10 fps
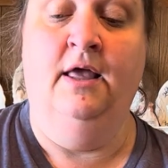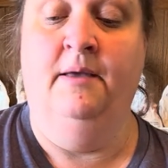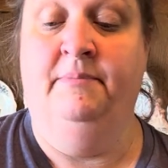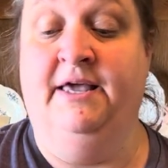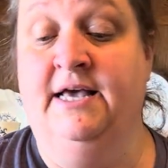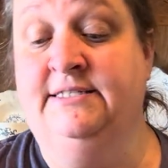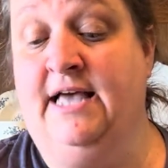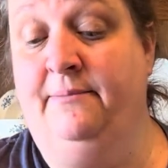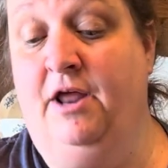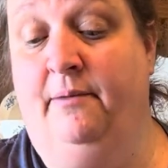Because
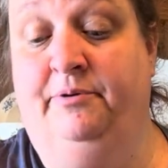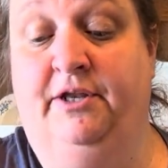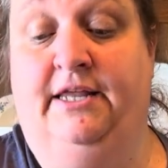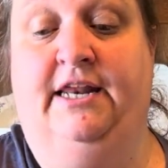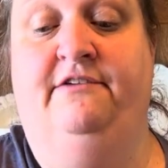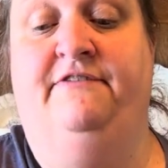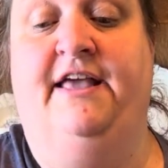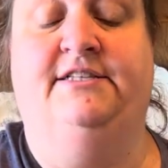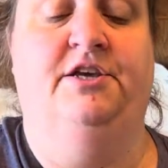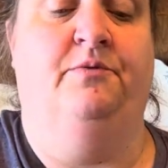I'm not putting any
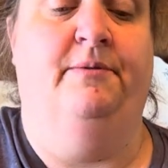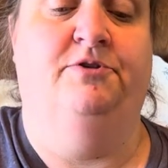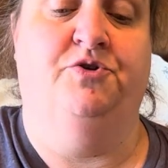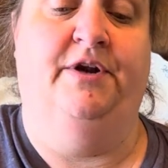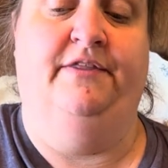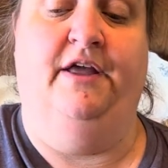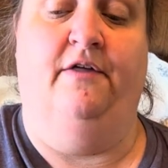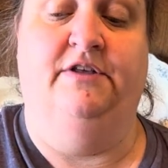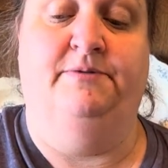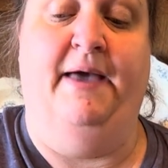fancy ribbons or anything on
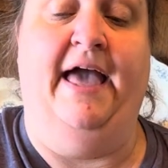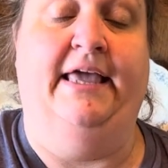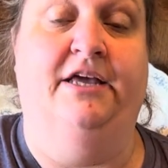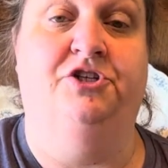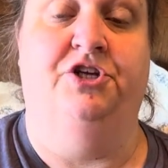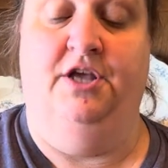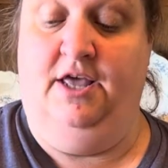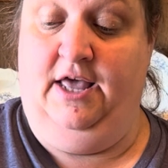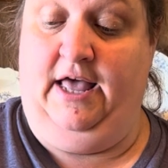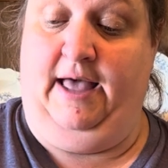this package,
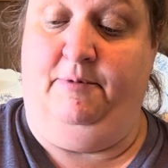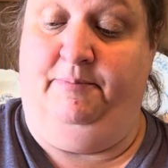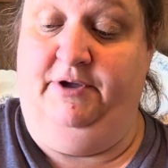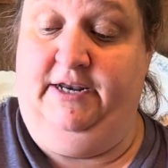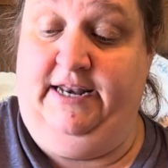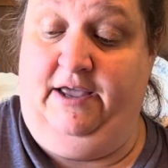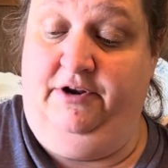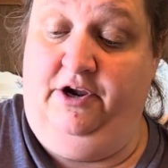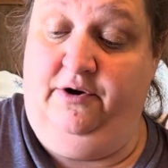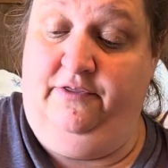I'm going to put it down
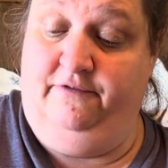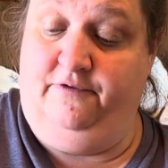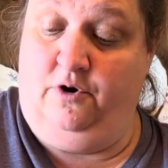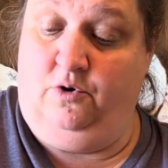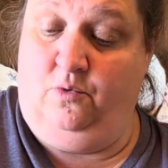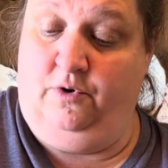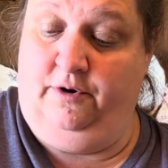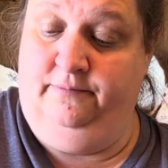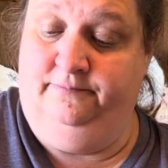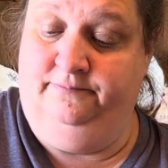here in the far corner.